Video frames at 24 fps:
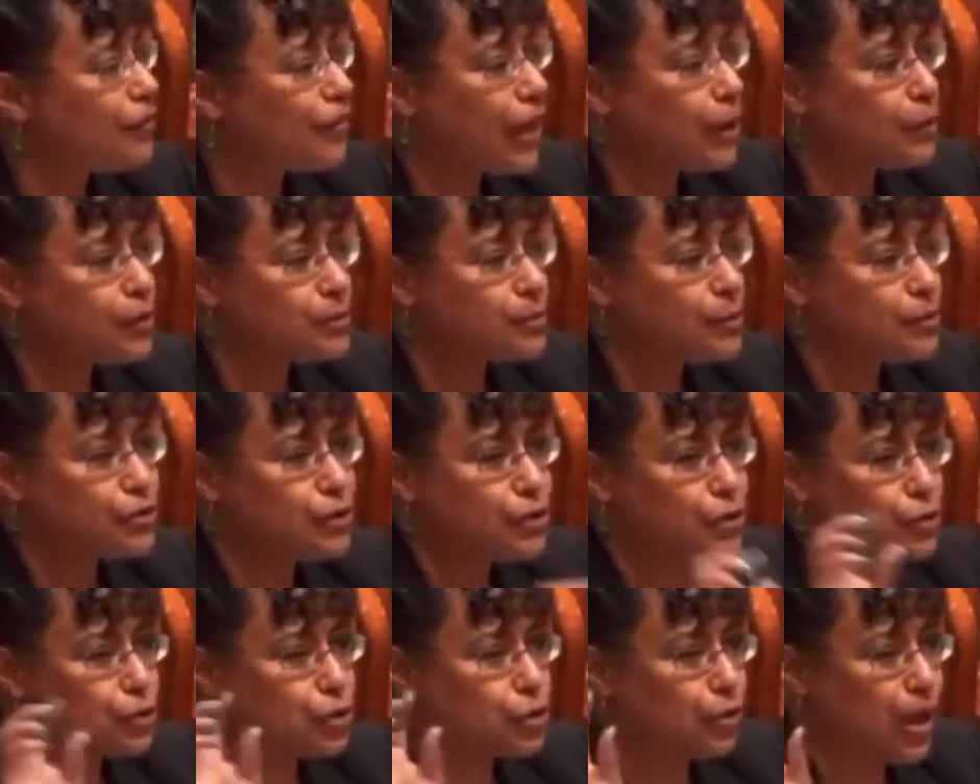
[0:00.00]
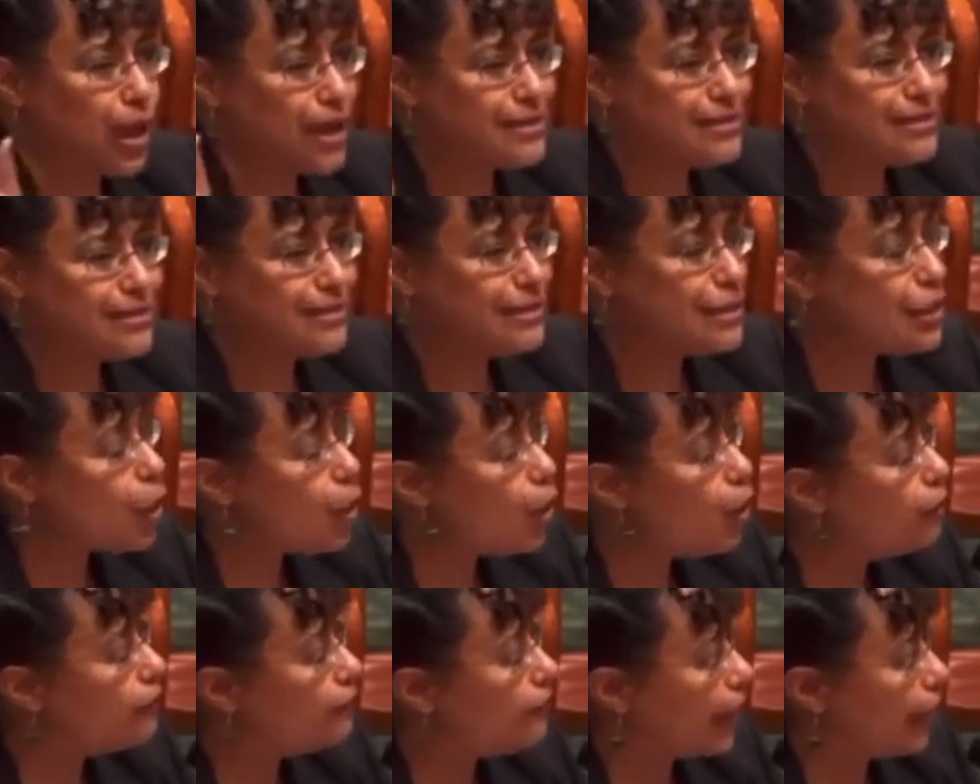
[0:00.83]
they were supposed to neutralize the
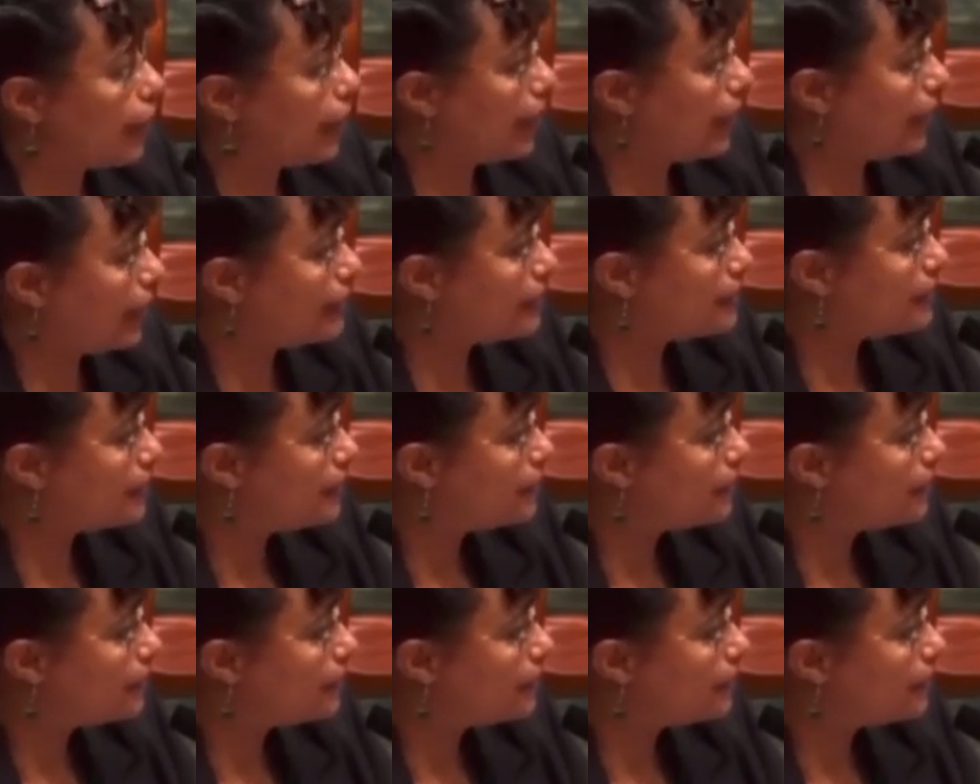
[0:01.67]
old variant.